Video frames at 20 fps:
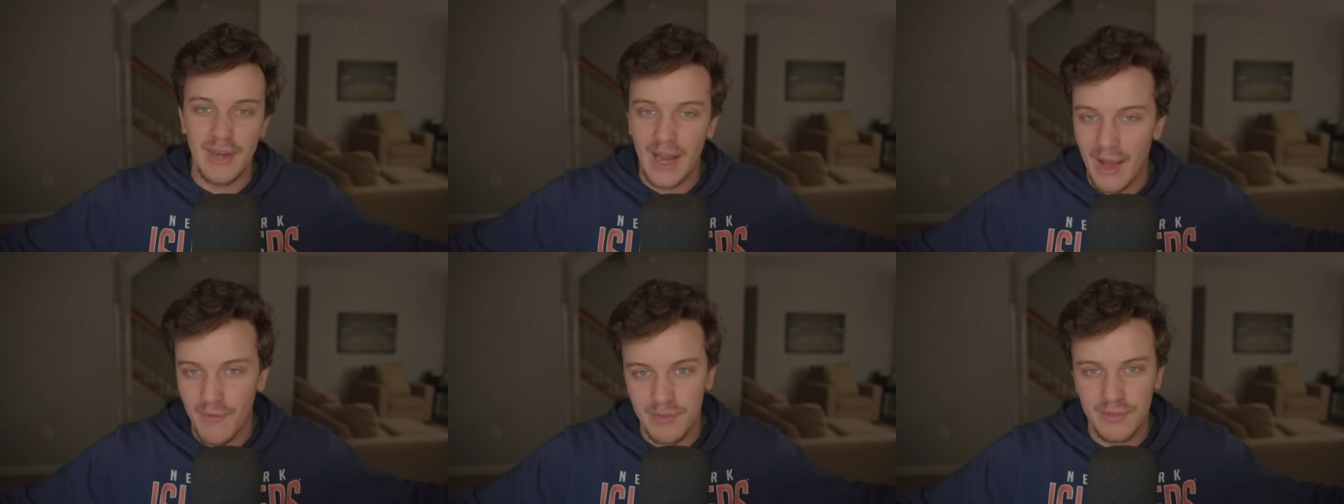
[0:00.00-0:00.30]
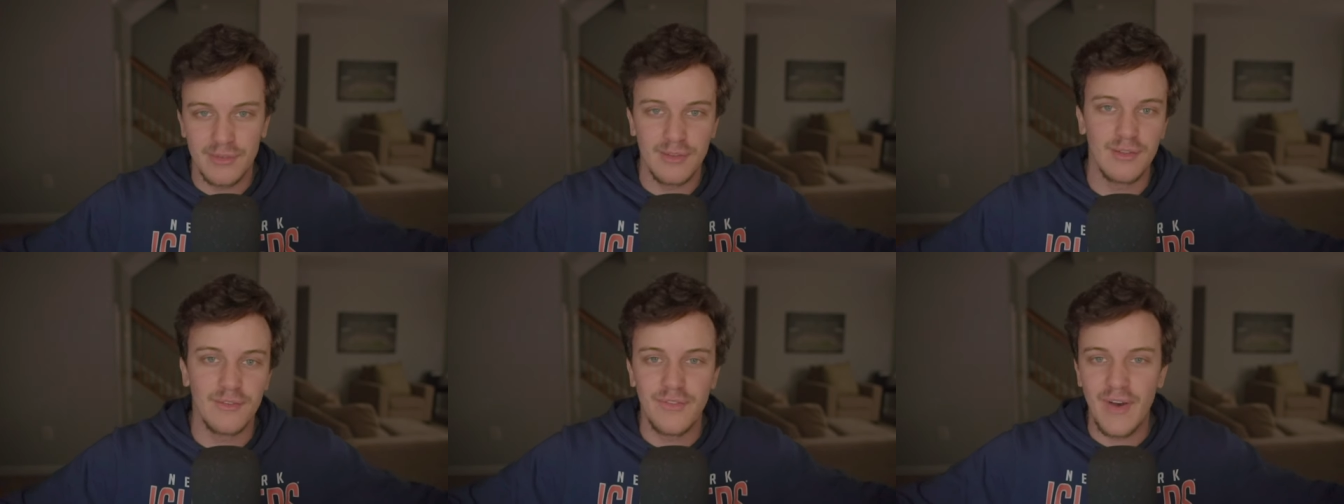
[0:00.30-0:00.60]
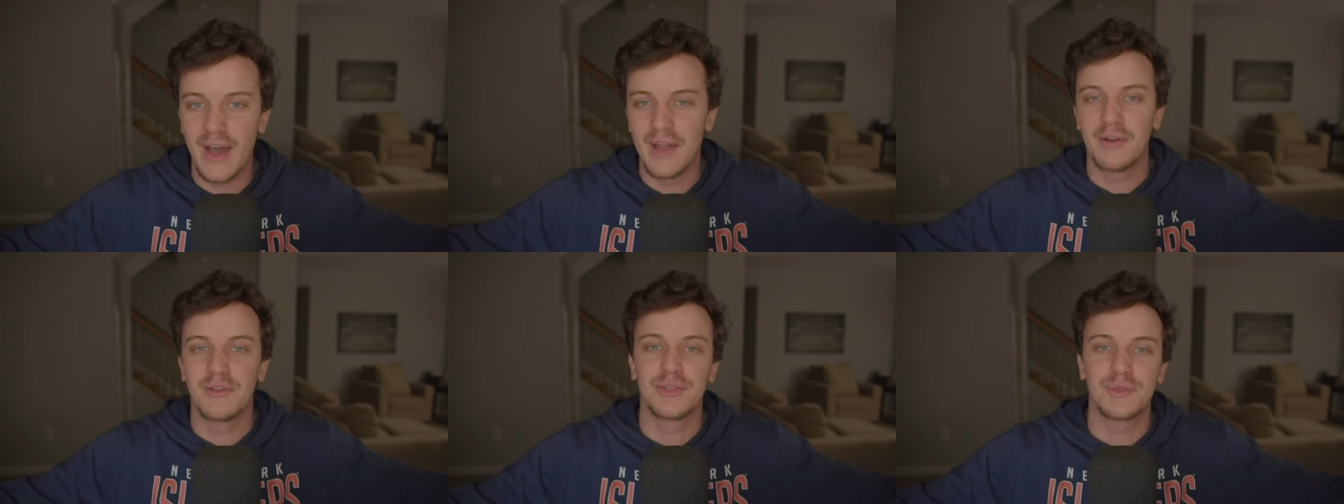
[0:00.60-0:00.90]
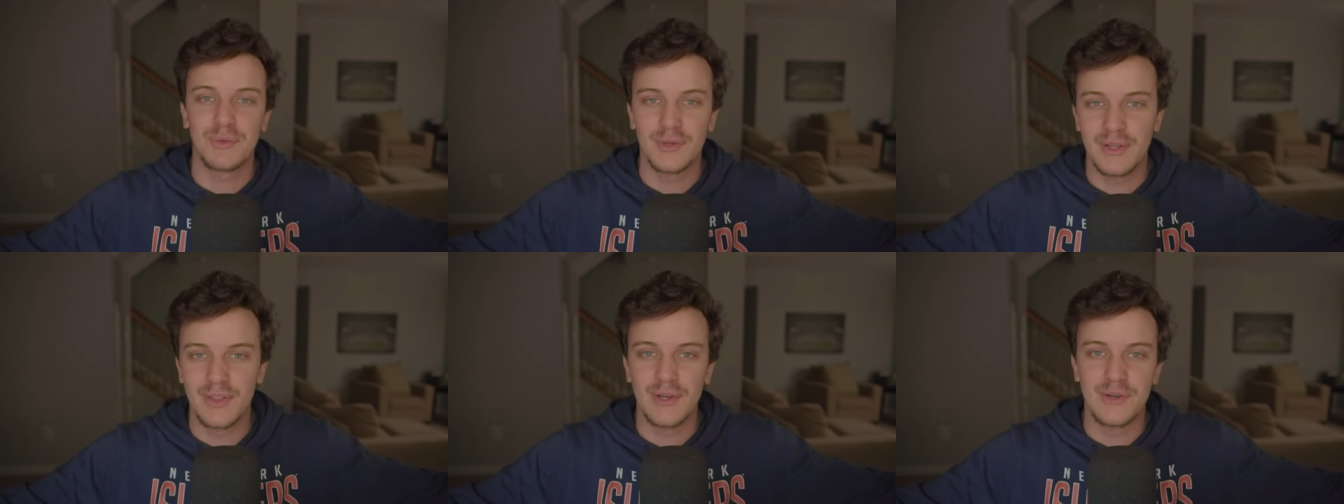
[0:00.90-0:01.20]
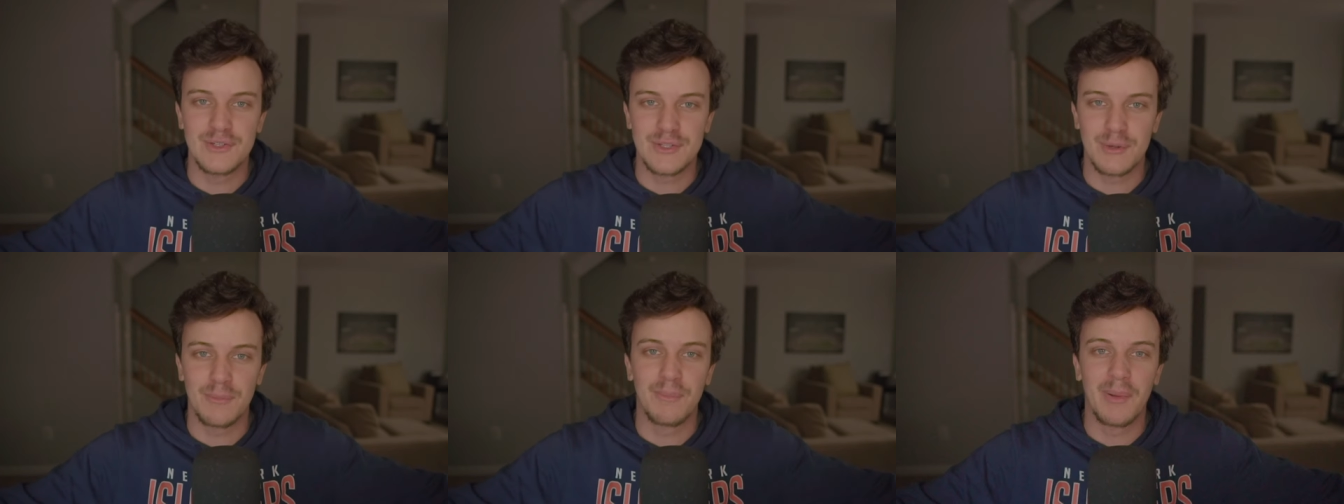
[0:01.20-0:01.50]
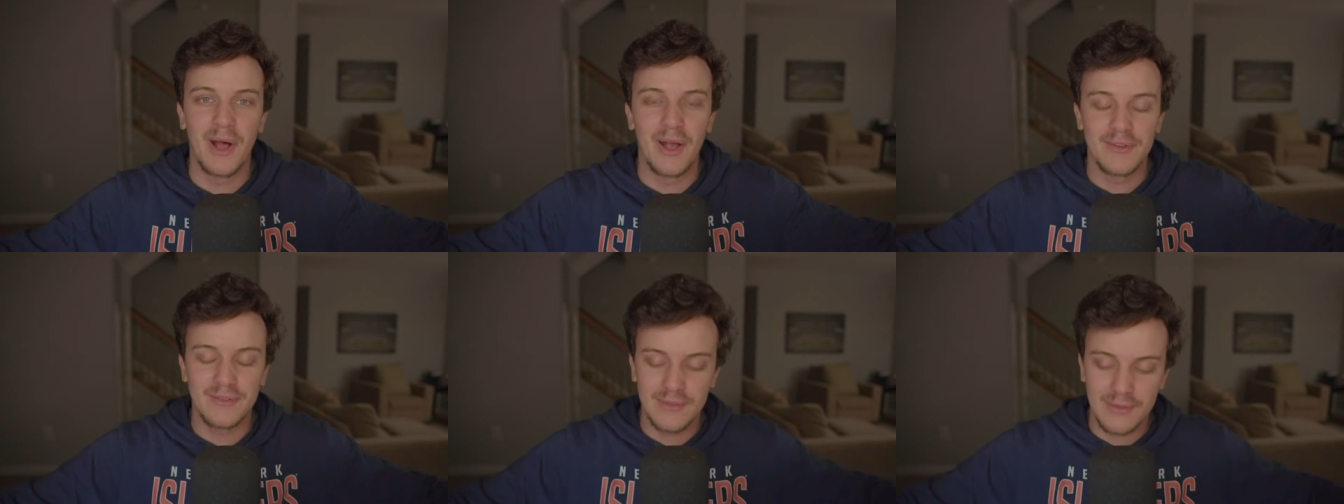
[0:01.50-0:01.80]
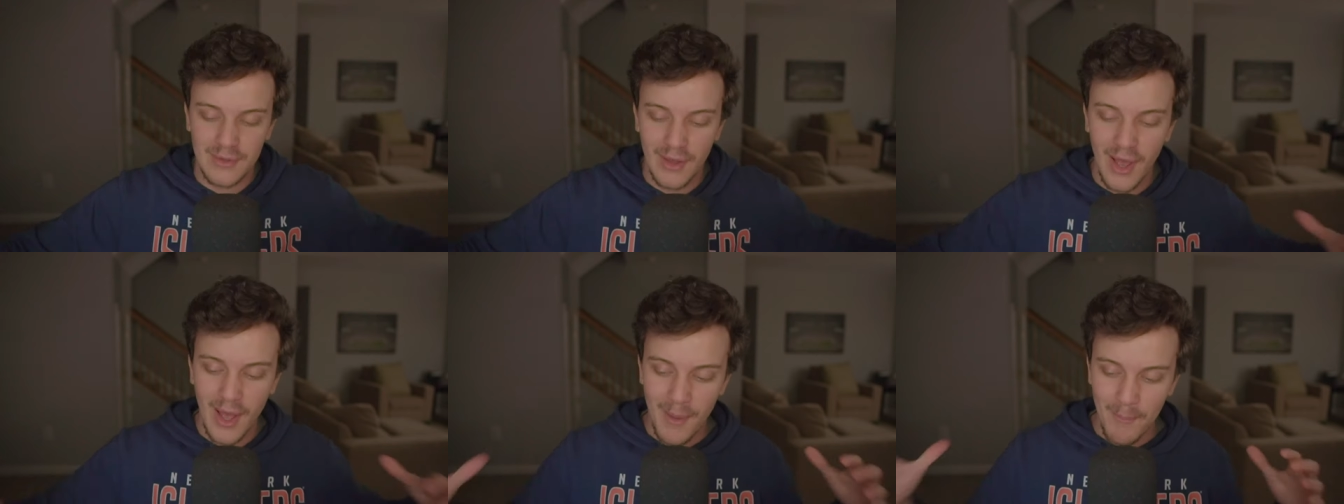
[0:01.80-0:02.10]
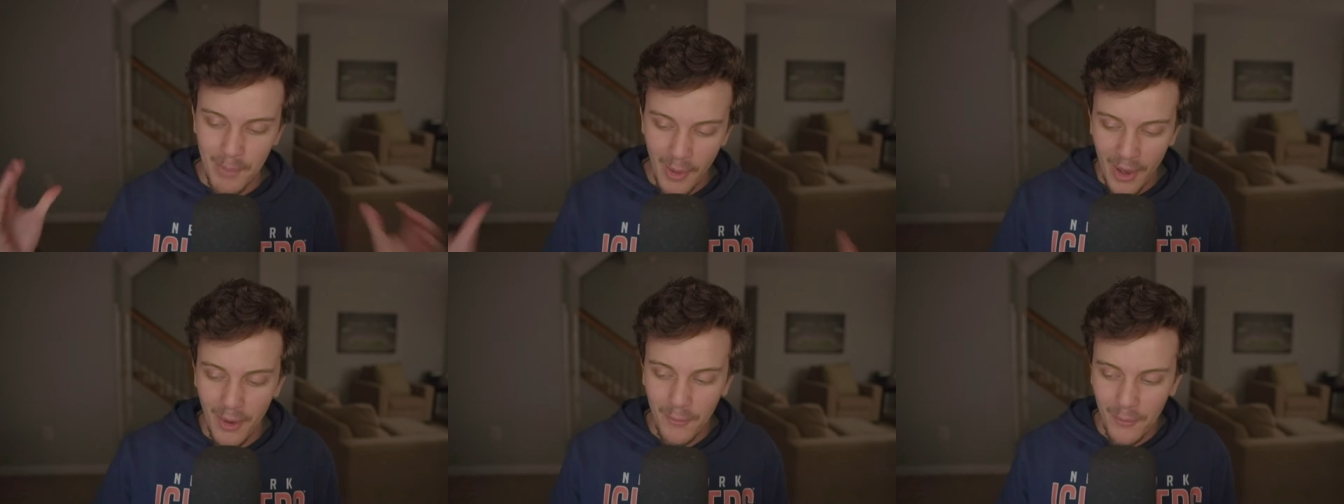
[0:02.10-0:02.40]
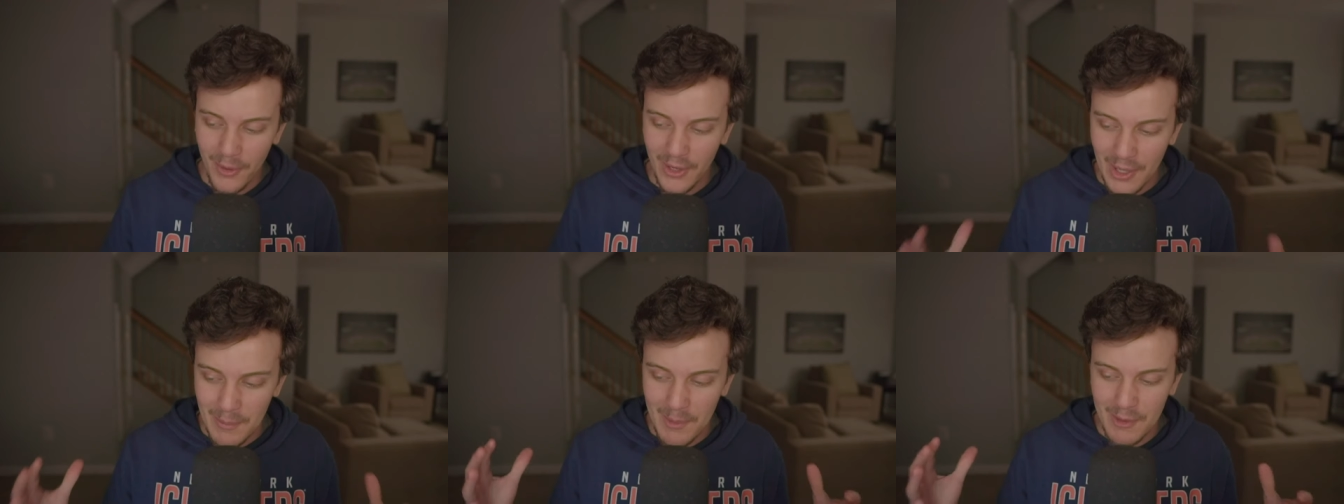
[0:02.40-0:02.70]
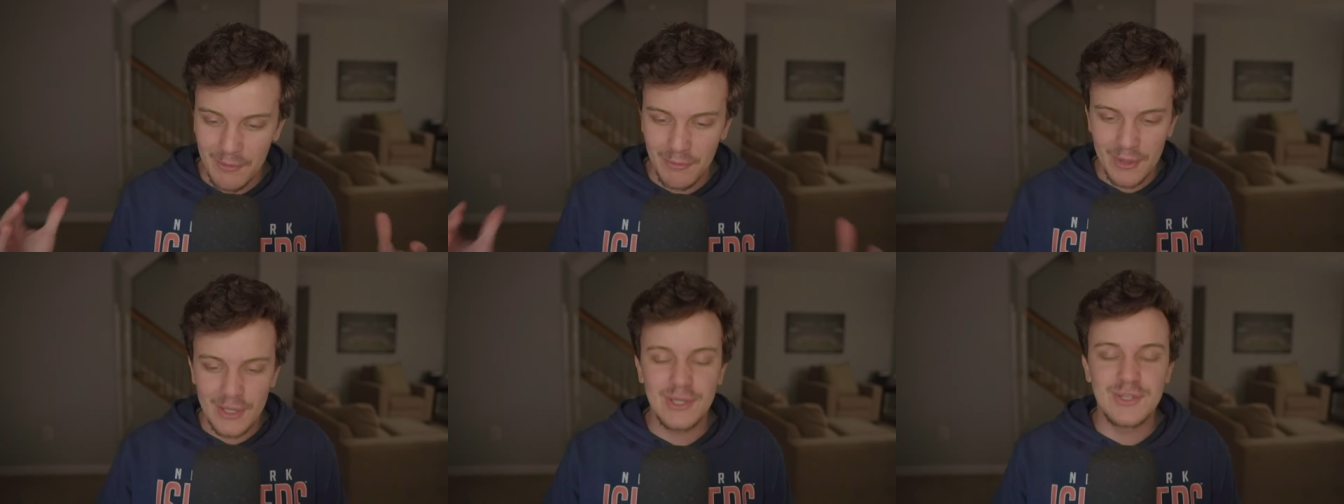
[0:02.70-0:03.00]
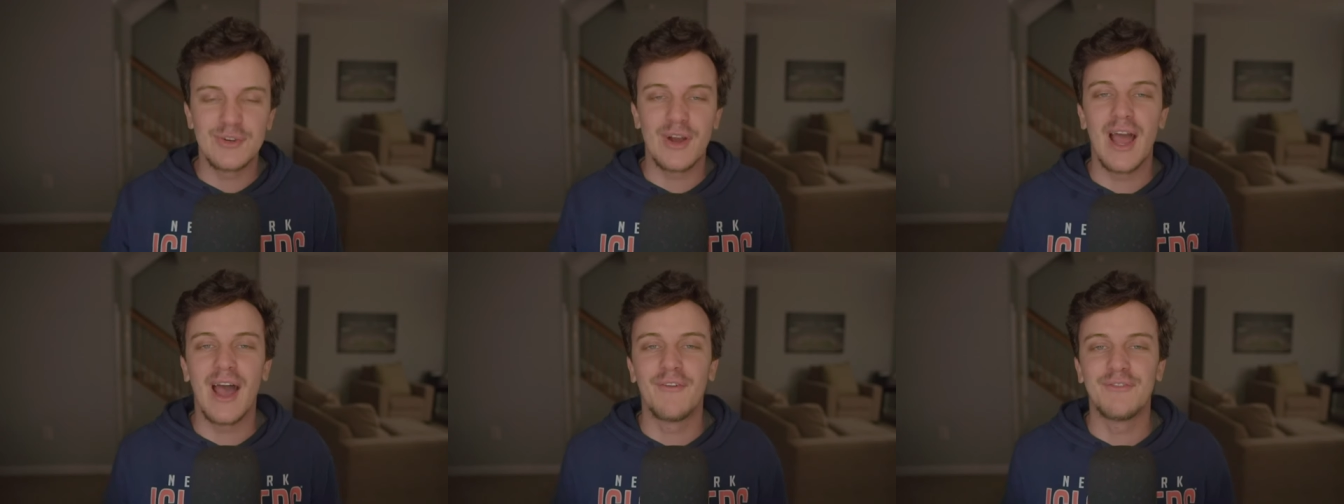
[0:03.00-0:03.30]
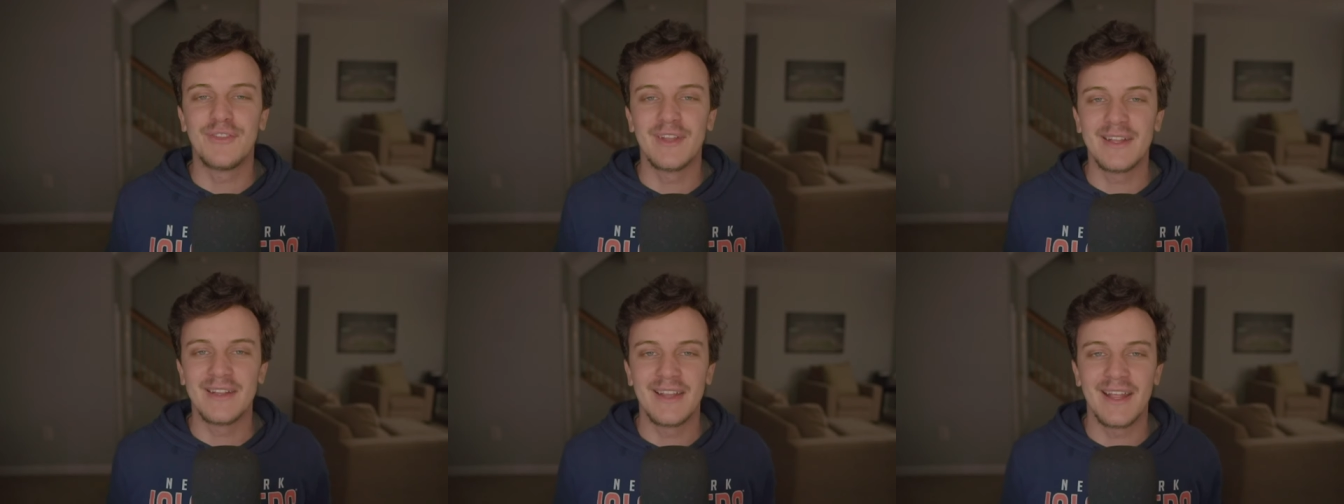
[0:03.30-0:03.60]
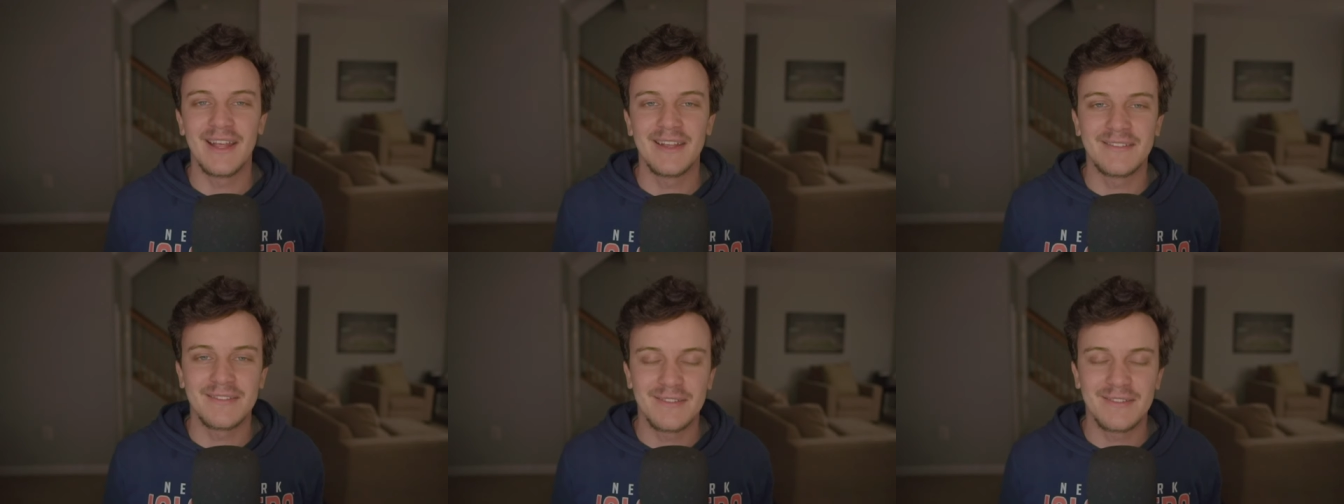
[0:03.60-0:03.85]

Obviously, the final three of those are busts, but we're going to be redrafting this.